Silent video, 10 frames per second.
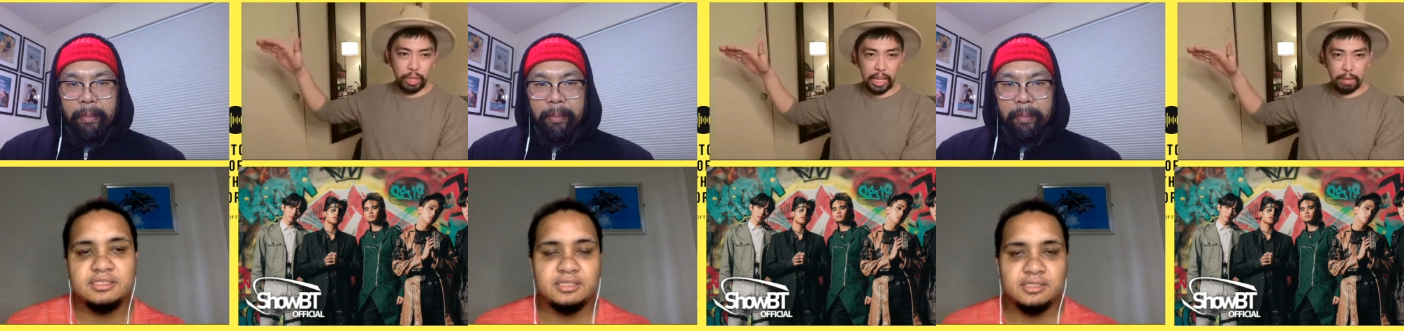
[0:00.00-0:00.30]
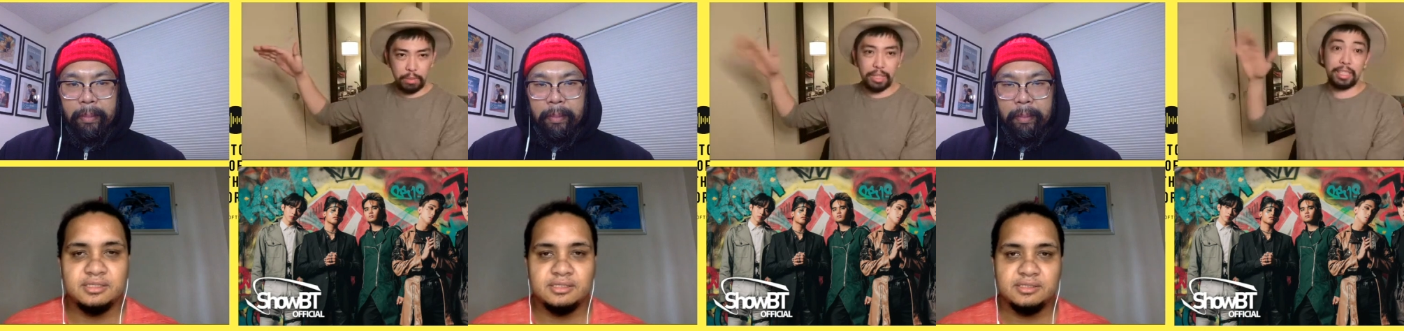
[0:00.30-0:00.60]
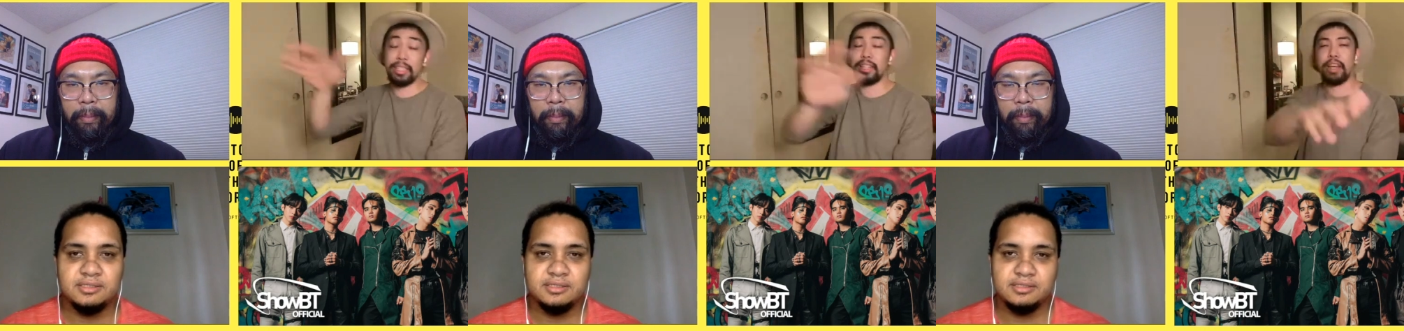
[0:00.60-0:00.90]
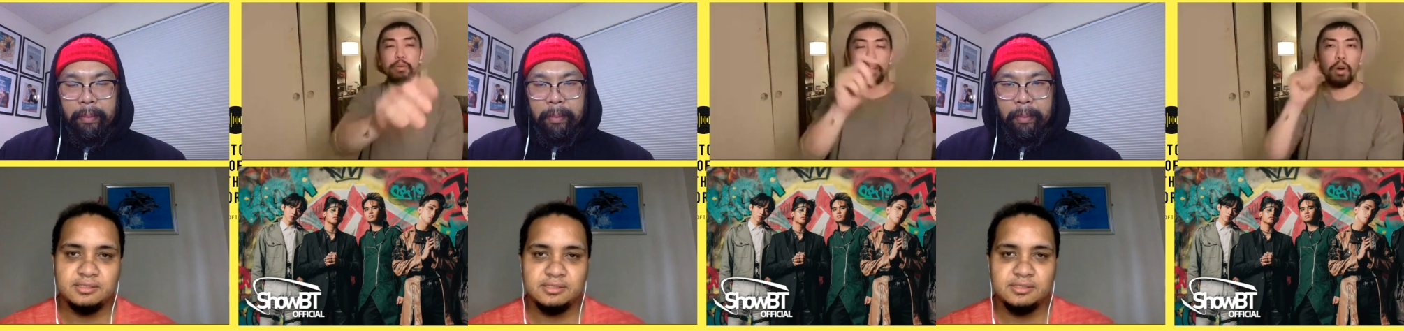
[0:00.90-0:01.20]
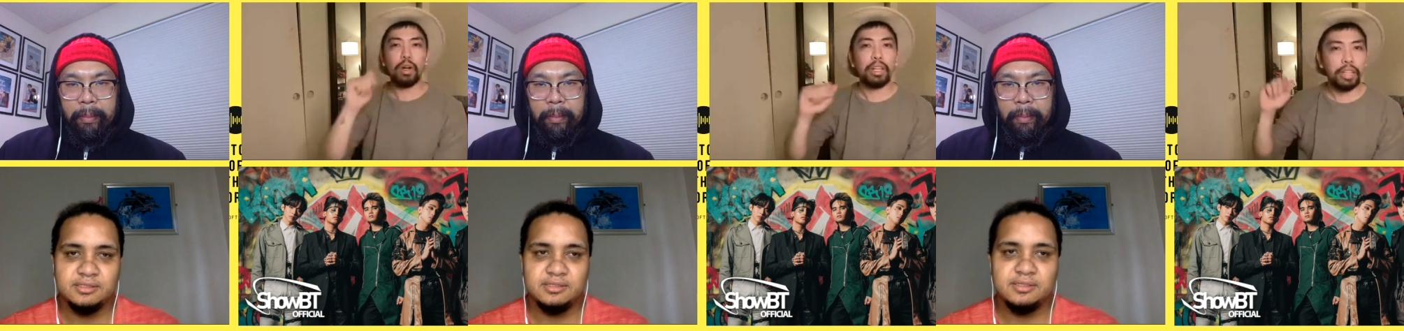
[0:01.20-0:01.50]
Speaker 1: we're capable. there we
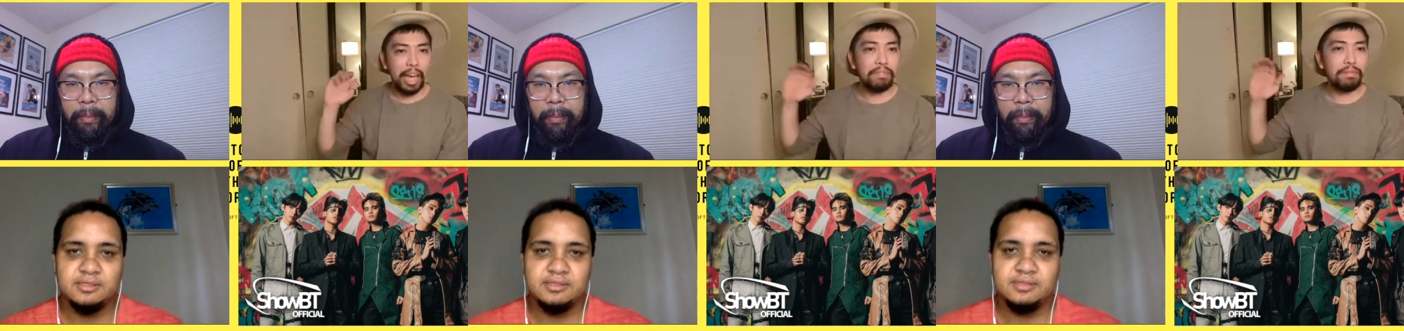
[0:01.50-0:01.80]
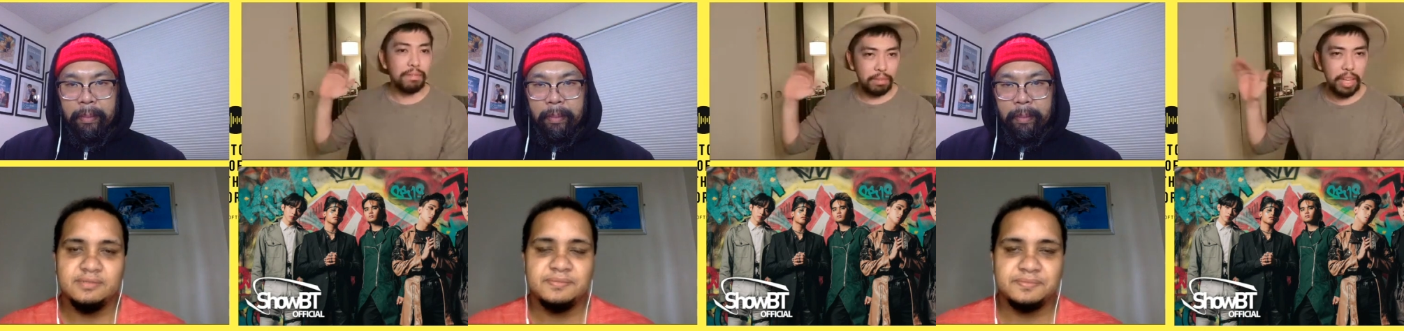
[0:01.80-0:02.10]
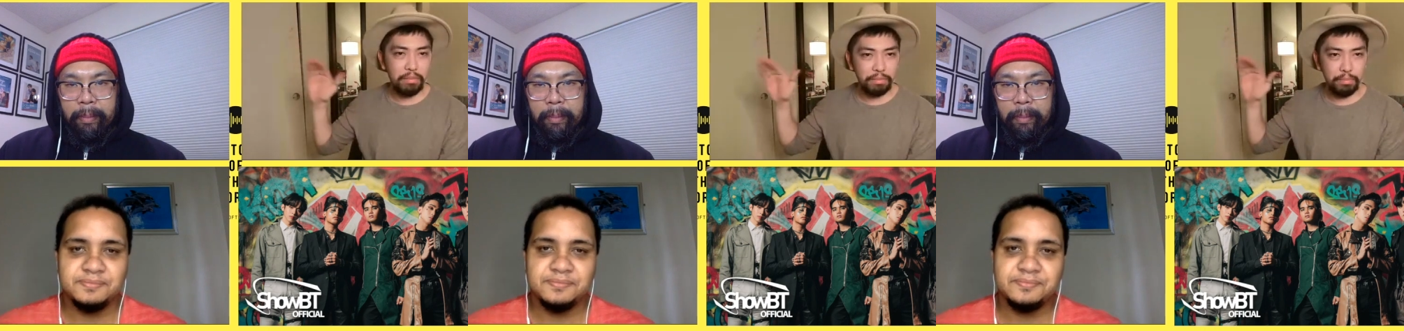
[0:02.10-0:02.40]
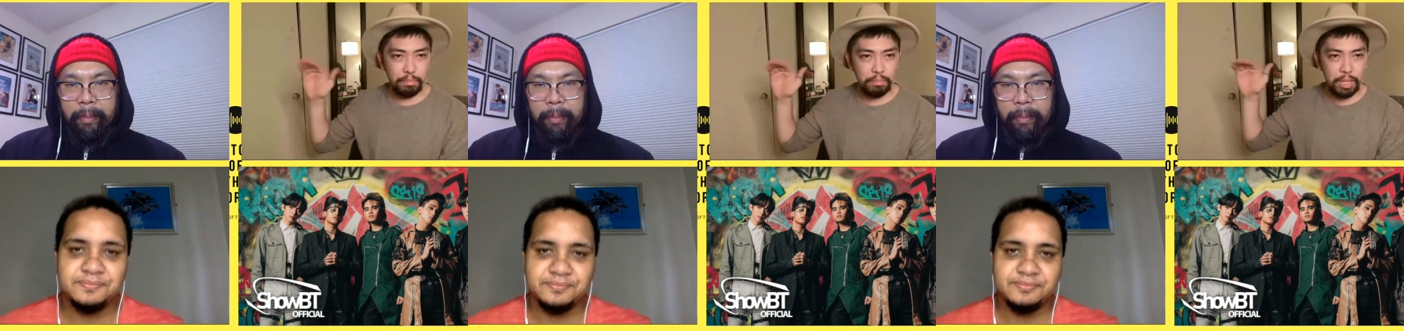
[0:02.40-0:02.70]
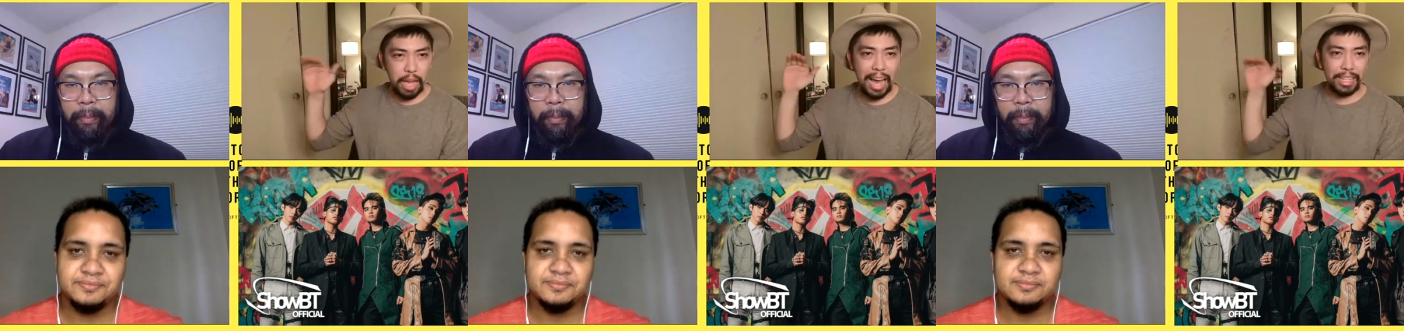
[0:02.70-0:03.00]
go. They have they have
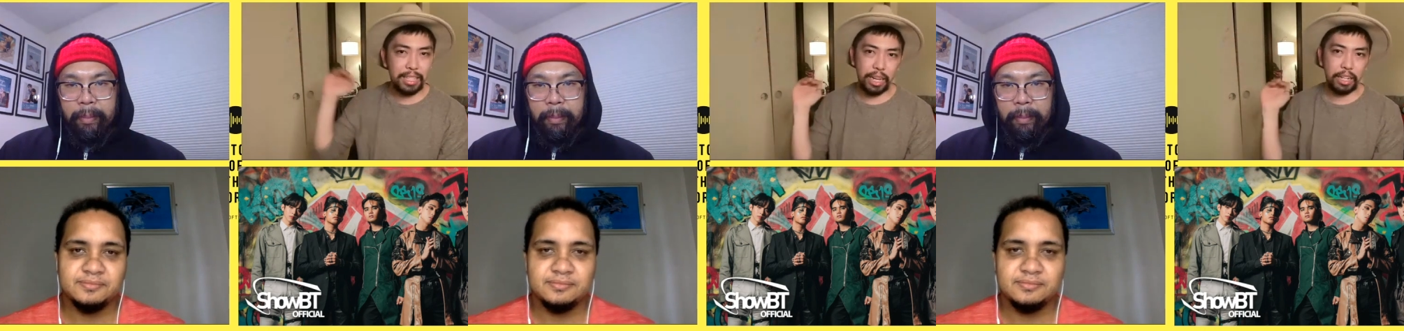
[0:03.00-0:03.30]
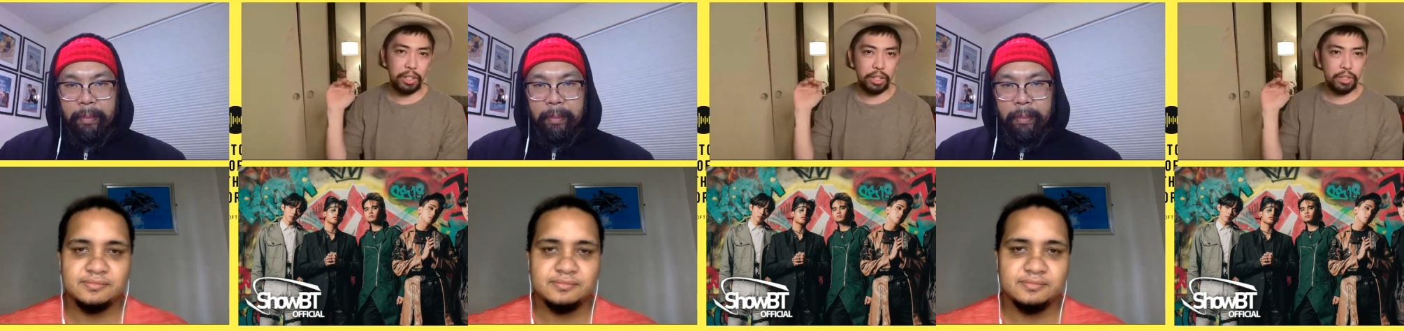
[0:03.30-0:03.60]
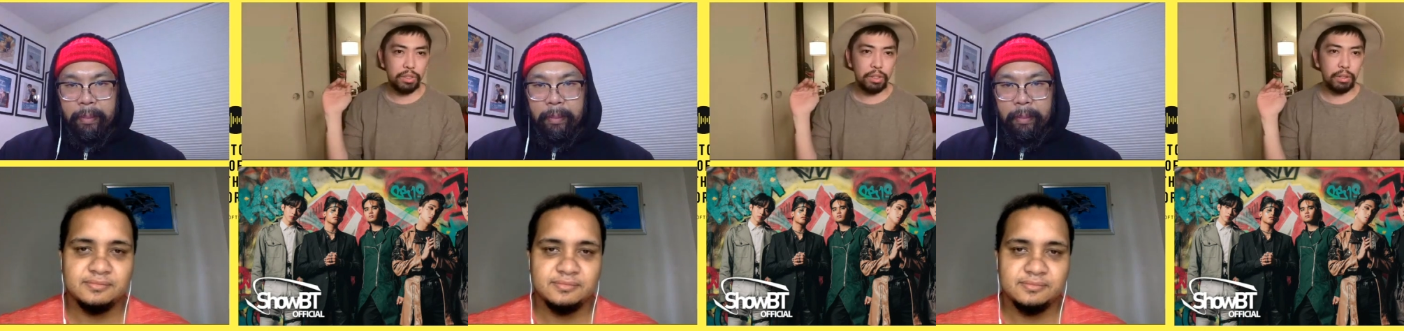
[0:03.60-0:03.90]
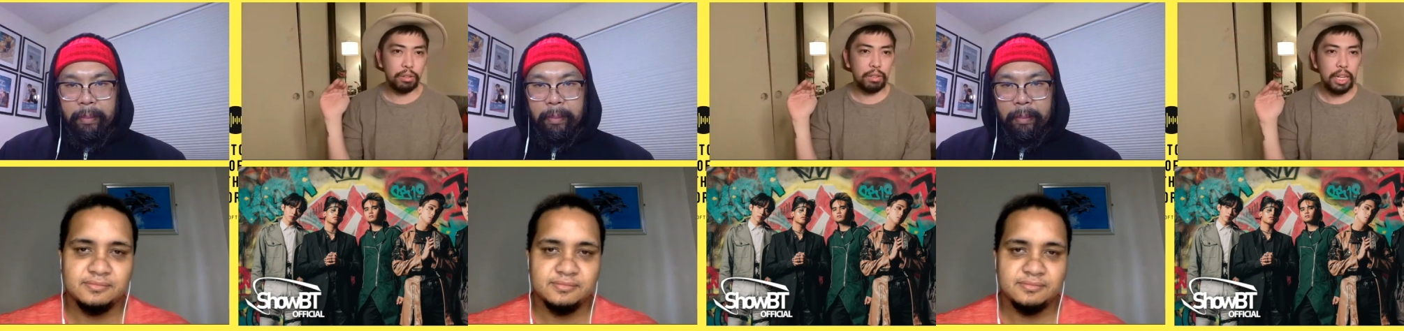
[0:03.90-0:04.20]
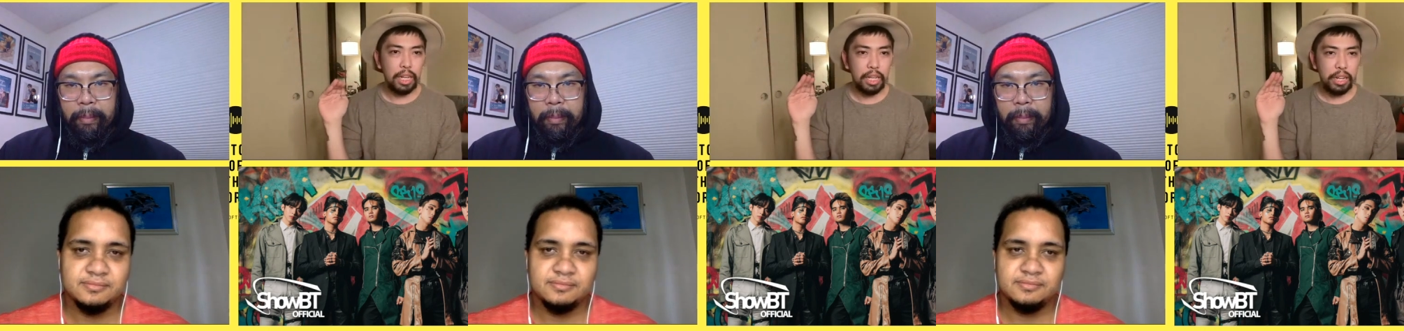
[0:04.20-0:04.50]
high standards, so
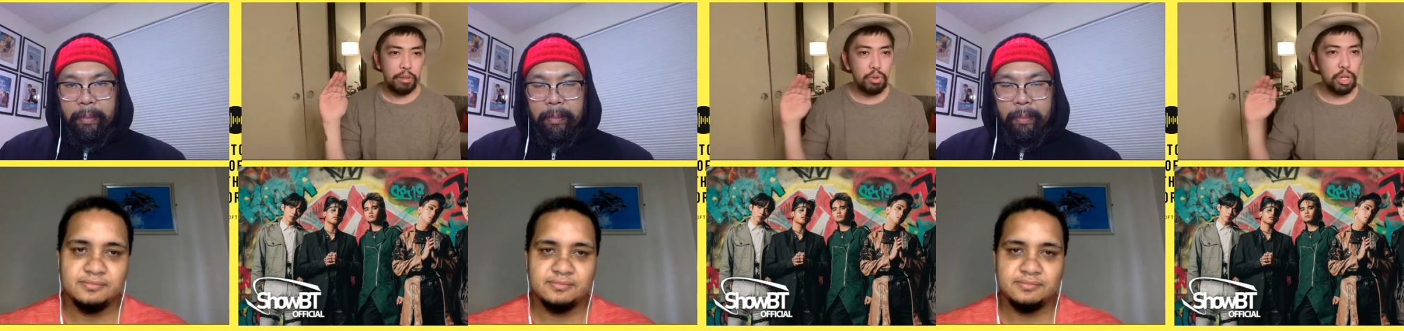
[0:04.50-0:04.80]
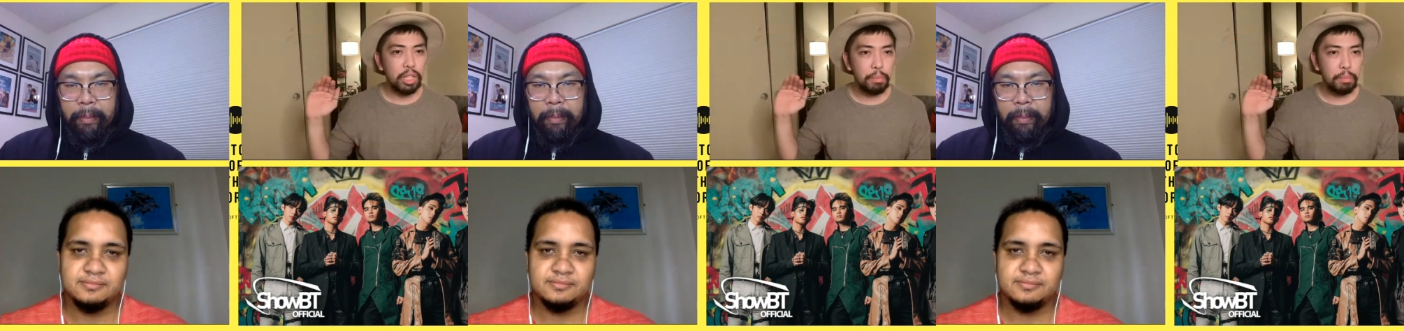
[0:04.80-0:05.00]
they really